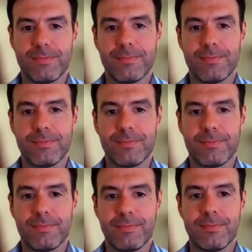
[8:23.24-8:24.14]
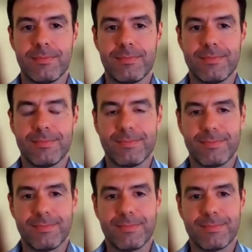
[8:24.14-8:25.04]

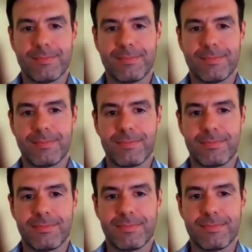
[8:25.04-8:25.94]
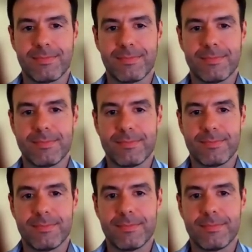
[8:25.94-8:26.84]

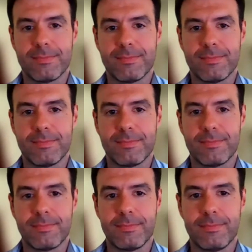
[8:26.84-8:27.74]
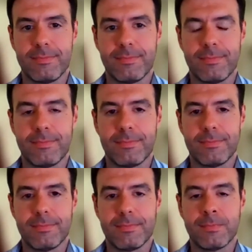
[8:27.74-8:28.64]

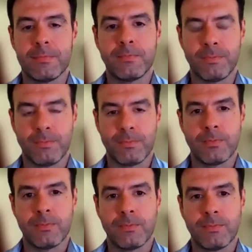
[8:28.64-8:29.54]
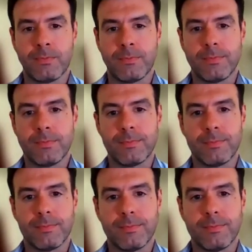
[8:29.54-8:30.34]
The person shown says nothing.